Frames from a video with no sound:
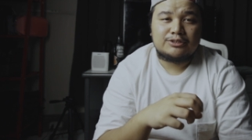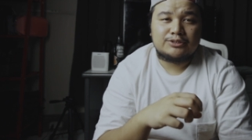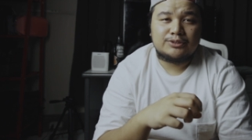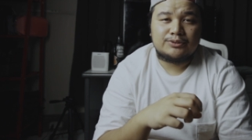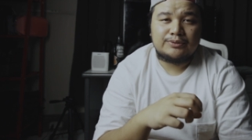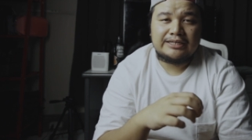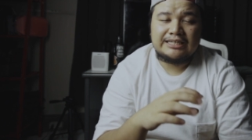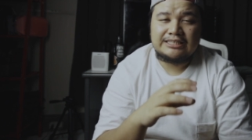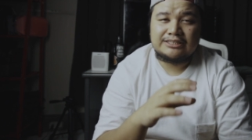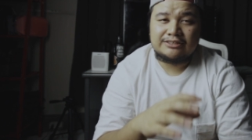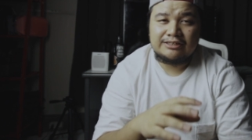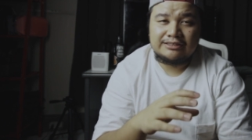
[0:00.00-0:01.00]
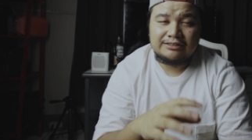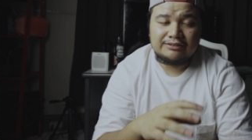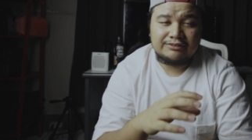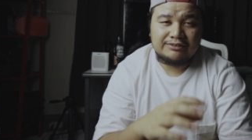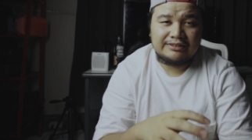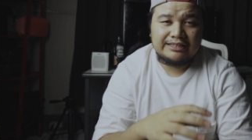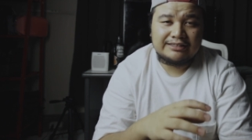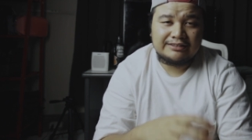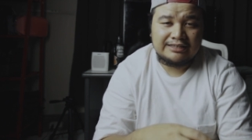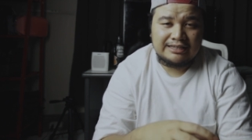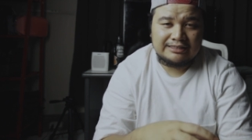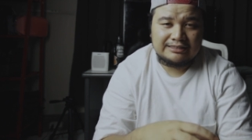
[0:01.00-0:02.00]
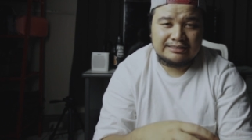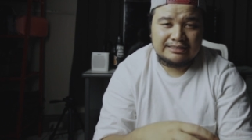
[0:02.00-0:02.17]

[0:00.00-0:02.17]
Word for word: So when I started to think that,